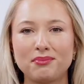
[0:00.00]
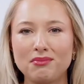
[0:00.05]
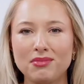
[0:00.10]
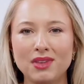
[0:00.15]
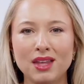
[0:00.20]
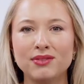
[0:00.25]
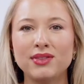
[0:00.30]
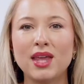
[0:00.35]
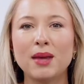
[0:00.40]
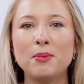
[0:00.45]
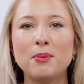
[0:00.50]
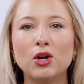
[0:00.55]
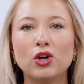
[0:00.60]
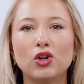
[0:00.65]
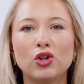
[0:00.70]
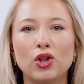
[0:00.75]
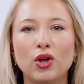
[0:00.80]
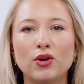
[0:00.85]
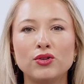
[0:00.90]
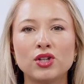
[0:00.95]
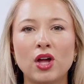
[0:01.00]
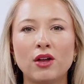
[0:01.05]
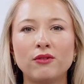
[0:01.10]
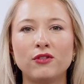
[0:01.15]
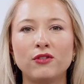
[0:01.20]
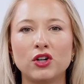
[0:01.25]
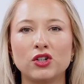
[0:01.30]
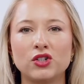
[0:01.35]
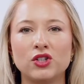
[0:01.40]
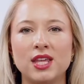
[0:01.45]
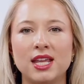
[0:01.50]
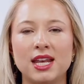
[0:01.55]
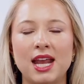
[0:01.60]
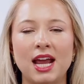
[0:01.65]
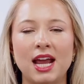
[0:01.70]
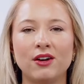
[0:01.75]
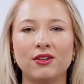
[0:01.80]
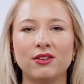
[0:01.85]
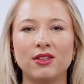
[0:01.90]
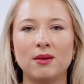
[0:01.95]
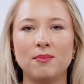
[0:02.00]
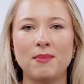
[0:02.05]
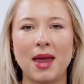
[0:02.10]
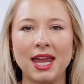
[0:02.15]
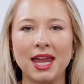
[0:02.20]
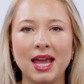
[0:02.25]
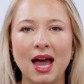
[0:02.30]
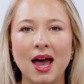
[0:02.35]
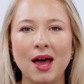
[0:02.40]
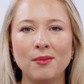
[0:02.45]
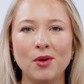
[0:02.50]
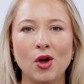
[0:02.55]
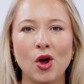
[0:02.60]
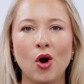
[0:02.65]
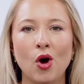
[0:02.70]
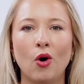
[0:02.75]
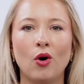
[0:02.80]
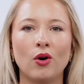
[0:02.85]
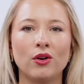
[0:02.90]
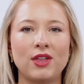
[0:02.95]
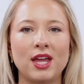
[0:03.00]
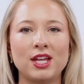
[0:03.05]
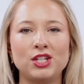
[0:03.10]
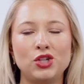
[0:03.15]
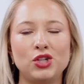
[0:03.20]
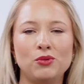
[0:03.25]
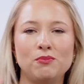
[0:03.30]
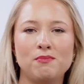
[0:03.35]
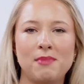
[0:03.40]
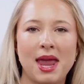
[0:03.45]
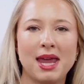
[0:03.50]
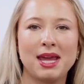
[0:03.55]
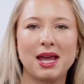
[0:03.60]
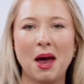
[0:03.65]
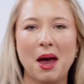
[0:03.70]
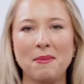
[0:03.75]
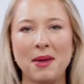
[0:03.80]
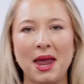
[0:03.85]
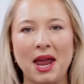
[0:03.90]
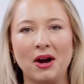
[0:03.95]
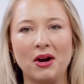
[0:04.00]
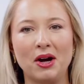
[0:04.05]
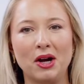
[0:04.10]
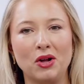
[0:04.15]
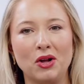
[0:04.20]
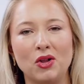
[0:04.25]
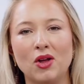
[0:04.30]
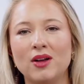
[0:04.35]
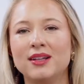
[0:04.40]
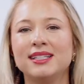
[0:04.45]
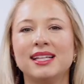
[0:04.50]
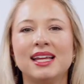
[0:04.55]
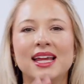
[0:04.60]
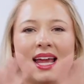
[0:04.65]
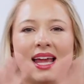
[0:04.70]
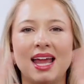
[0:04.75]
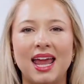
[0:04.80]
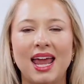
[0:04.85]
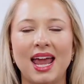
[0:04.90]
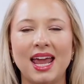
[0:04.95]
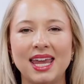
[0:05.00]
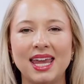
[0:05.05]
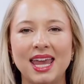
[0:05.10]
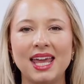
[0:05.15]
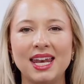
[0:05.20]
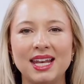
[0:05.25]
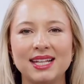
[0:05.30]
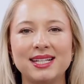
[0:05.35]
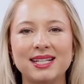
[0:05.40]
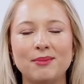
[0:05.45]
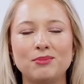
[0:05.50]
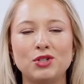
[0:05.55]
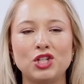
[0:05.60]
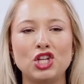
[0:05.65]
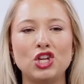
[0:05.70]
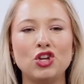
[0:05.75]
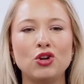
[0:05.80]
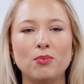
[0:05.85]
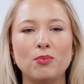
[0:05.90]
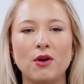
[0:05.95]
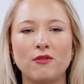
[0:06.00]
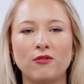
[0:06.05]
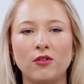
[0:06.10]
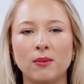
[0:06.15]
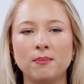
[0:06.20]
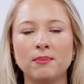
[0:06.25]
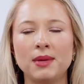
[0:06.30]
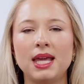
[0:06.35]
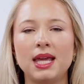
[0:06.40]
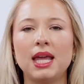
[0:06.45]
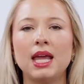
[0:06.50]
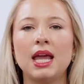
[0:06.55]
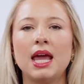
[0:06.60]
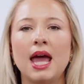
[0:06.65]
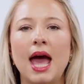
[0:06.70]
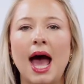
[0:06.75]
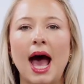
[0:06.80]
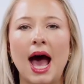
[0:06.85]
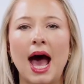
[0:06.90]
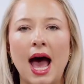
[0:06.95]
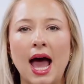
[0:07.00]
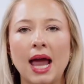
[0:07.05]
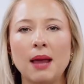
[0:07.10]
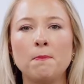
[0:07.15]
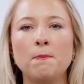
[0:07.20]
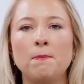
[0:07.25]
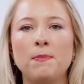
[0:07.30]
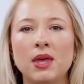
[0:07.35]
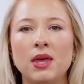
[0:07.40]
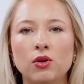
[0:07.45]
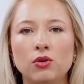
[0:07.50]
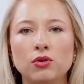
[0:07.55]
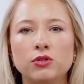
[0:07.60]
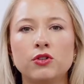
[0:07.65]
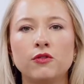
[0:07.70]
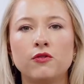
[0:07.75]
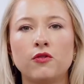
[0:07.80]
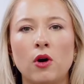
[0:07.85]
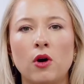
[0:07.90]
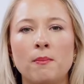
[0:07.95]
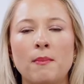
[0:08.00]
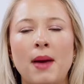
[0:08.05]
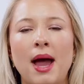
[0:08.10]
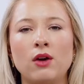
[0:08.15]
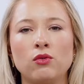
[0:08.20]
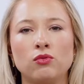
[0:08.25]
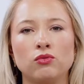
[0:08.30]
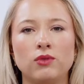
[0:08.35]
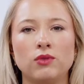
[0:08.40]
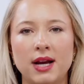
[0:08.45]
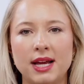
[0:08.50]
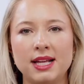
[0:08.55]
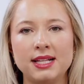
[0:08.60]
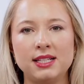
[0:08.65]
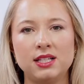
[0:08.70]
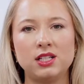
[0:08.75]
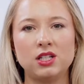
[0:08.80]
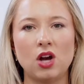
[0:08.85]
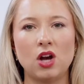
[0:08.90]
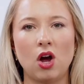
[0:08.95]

They put clothes on first, then hair, then makeup, or they do makeup, hair, and clothes. Again, it's up to you, but for me, I build from my wrist